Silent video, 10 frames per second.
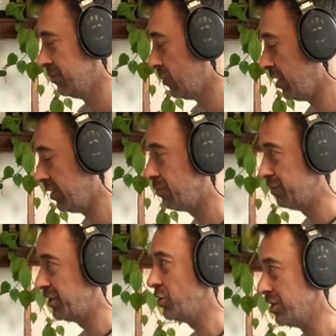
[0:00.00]
While
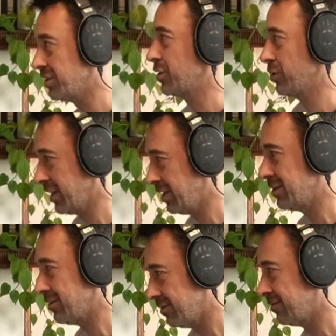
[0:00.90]
the student's doing
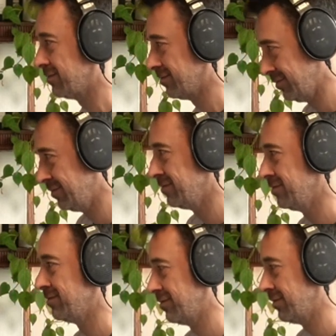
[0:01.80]
this
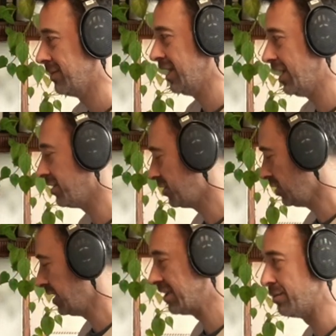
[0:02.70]
and the
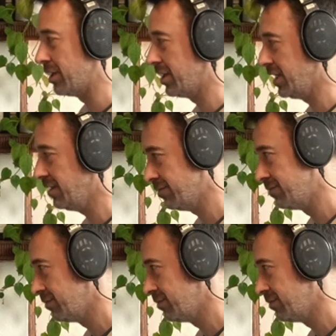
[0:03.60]
student has a melody.